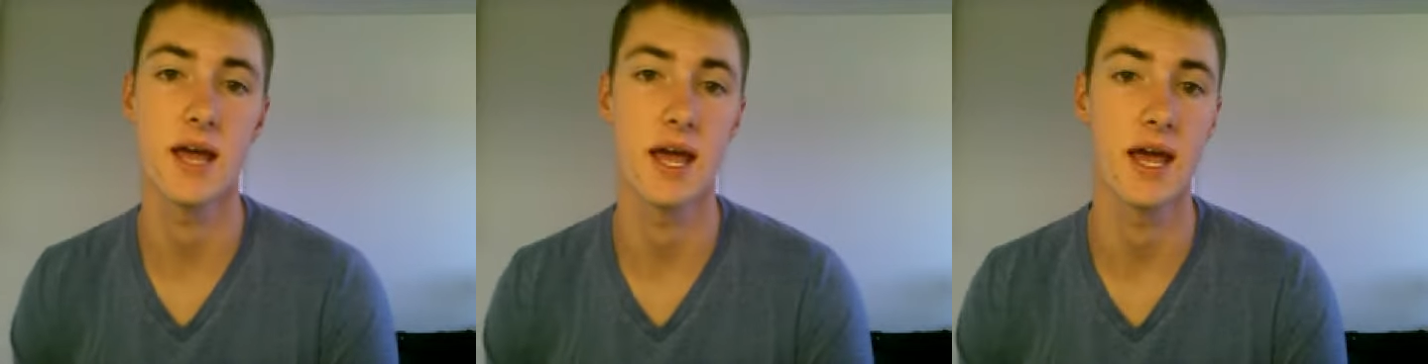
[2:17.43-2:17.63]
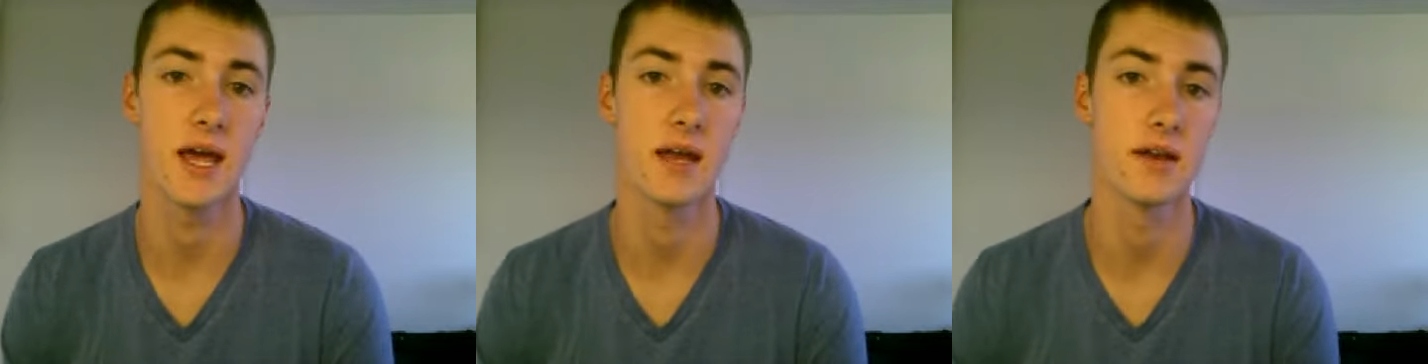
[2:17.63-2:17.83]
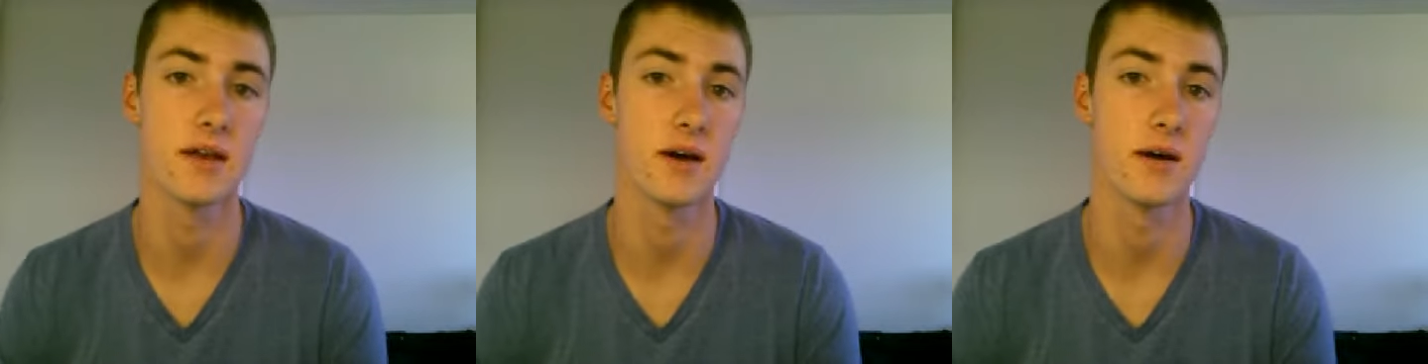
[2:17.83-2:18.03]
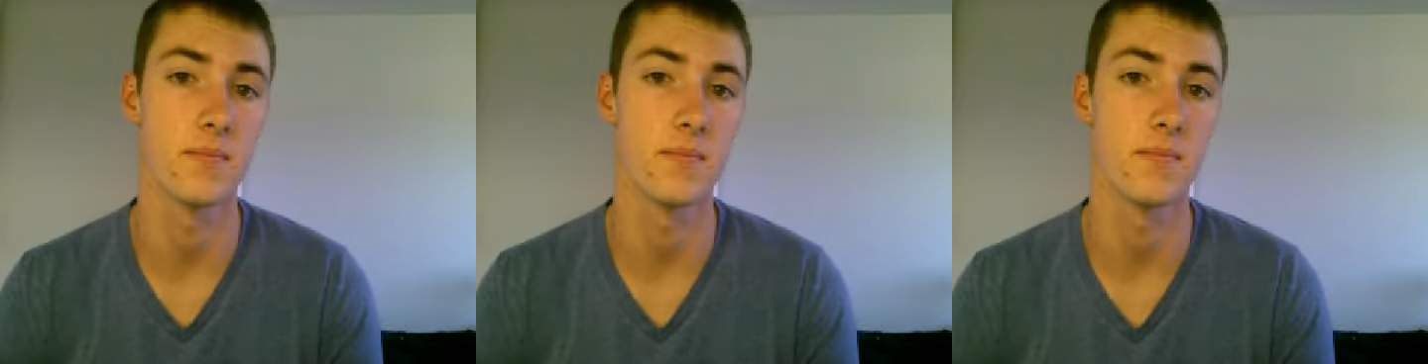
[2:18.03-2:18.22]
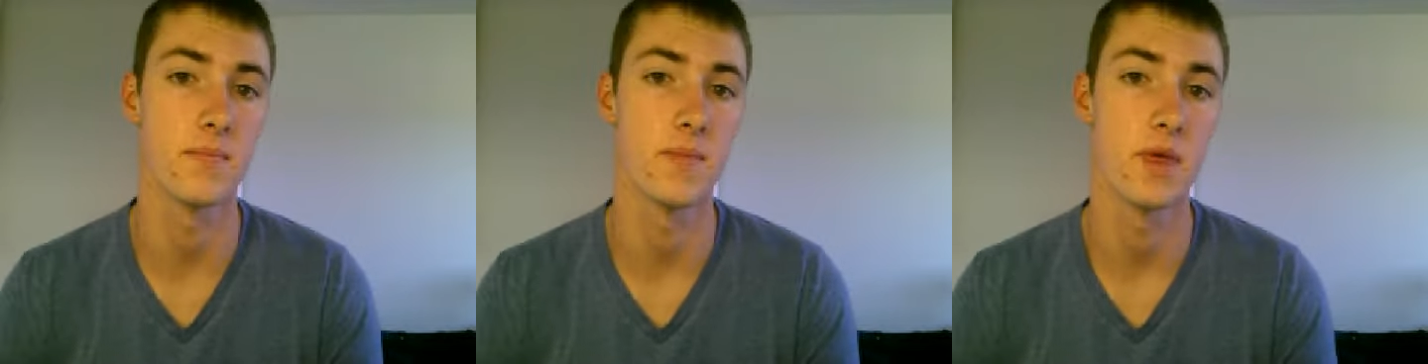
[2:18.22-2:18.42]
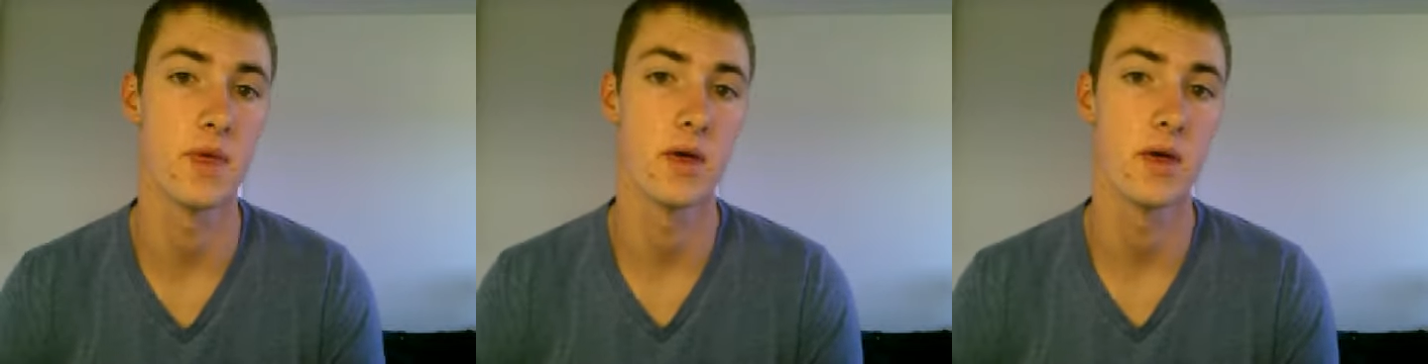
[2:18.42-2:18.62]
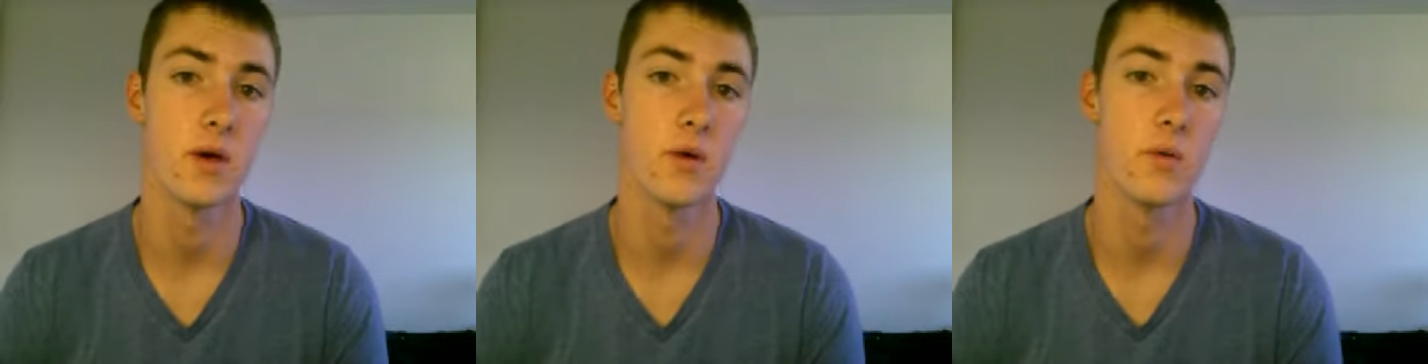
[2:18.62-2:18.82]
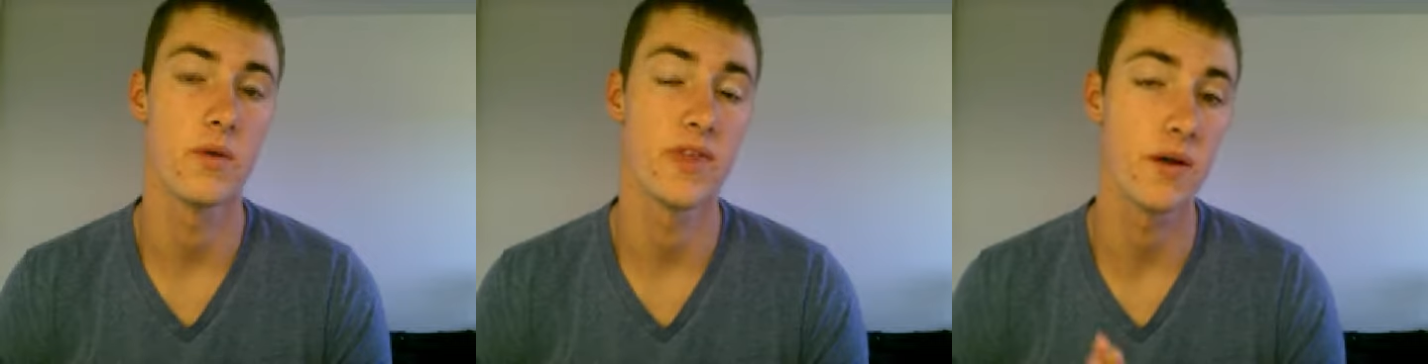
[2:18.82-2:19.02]
And um,
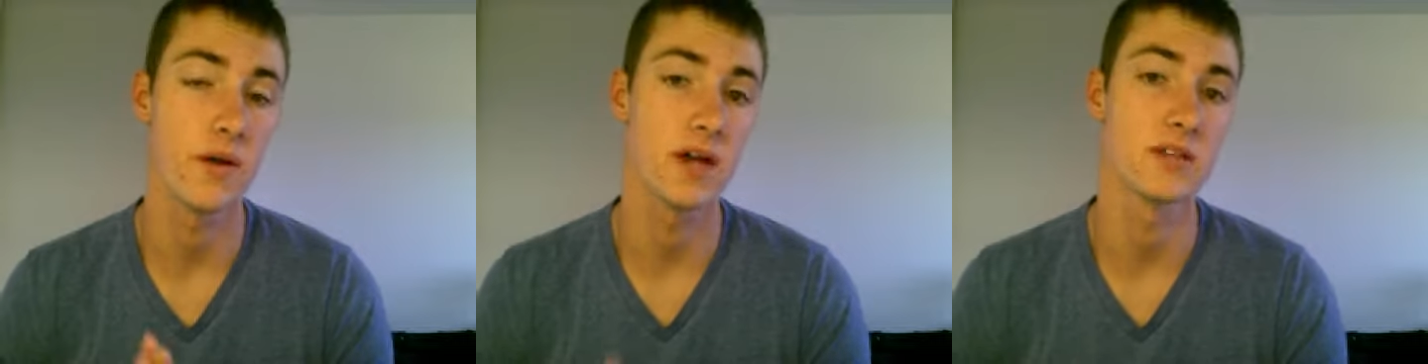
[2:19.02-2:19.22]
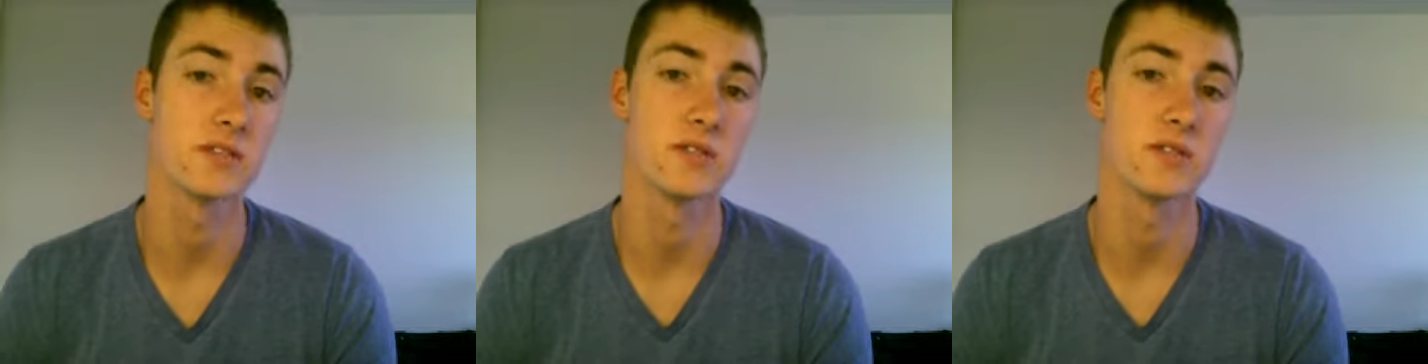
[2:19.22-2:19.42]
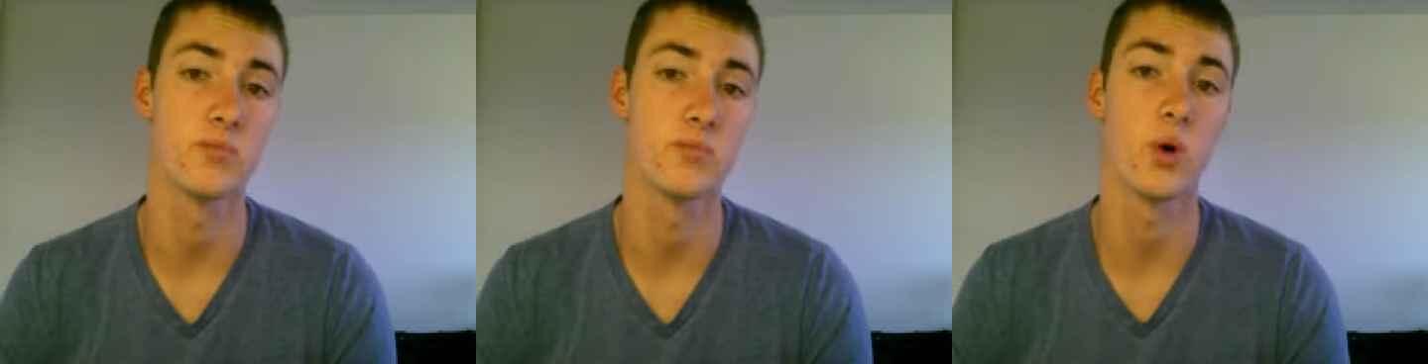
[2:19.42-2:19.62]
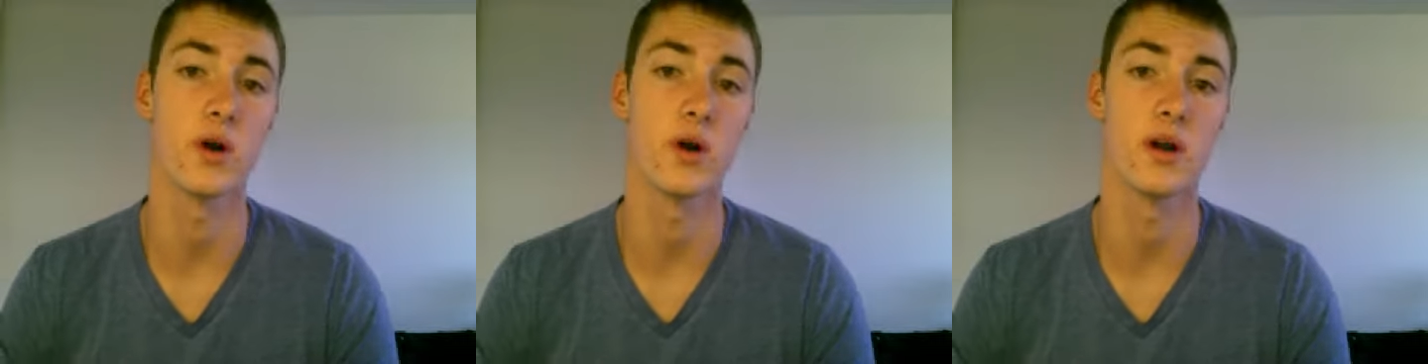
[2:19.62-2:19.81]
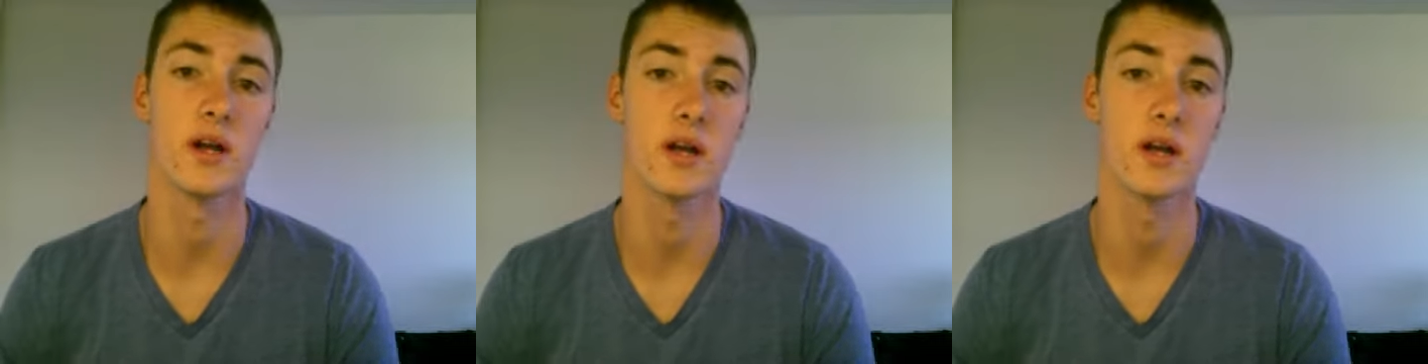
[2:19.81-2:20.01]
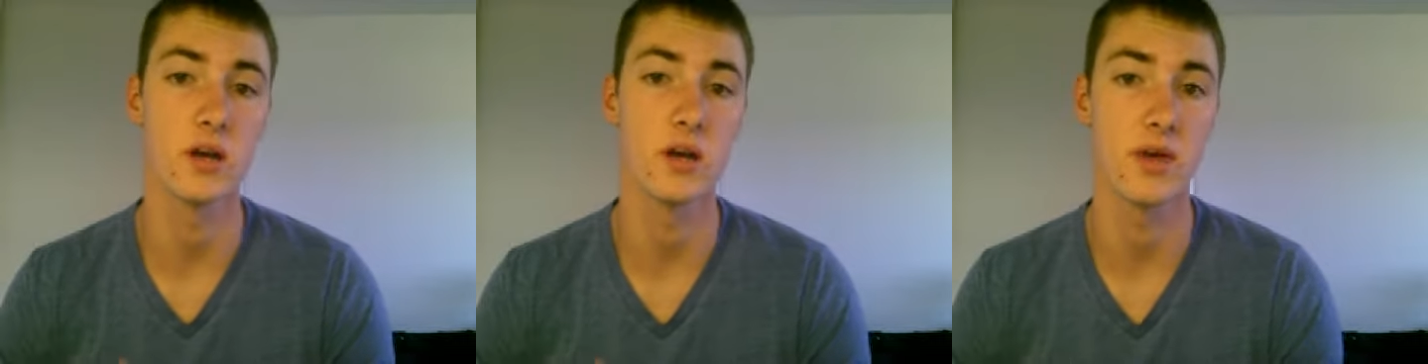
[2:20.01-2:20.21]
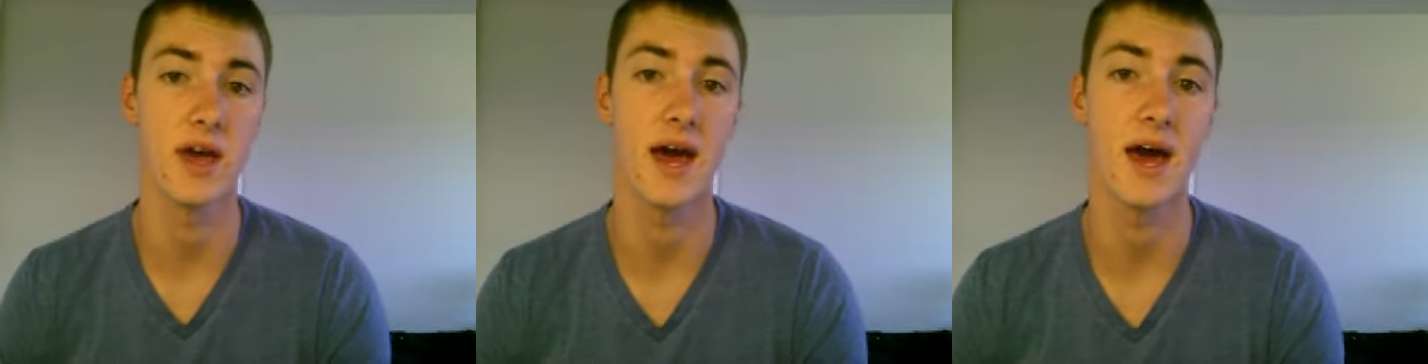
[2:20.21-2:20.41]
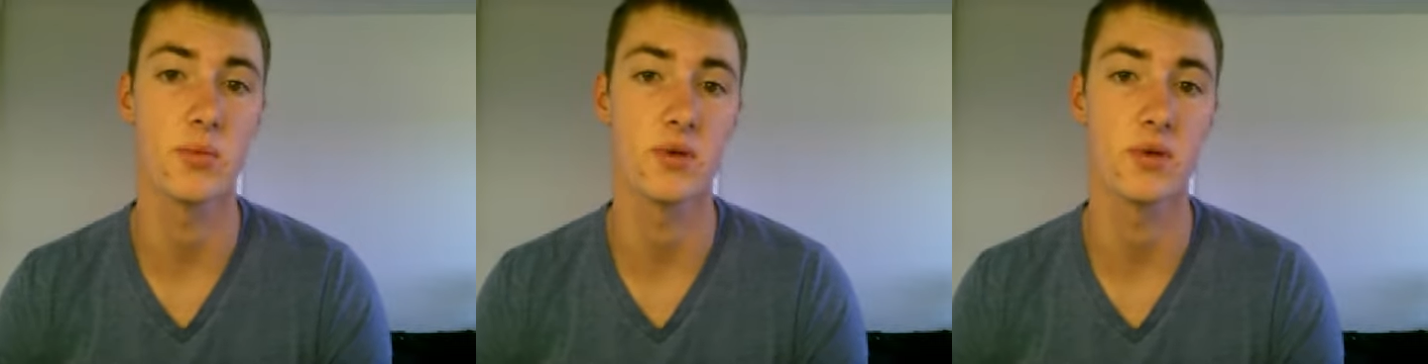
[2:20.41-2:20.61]
without your guys' support, it couldn't be
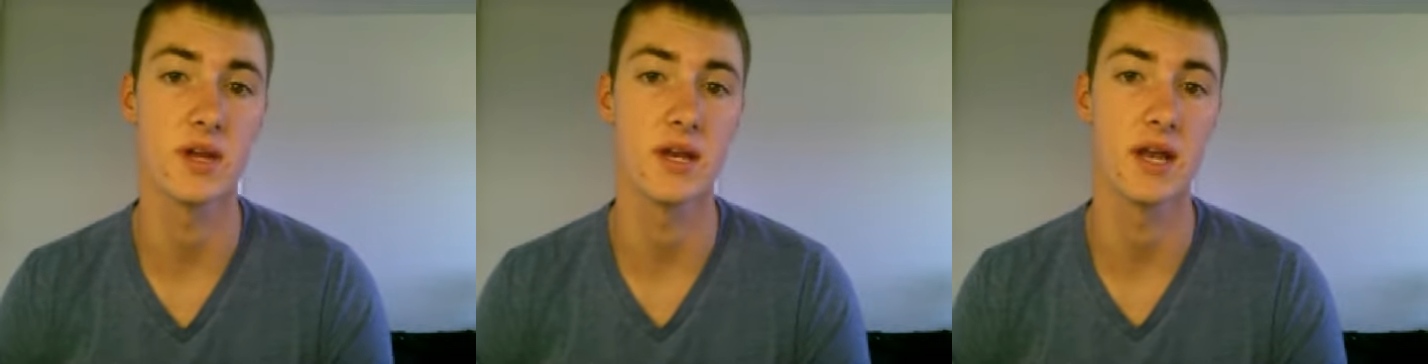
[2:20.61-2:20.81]
happening.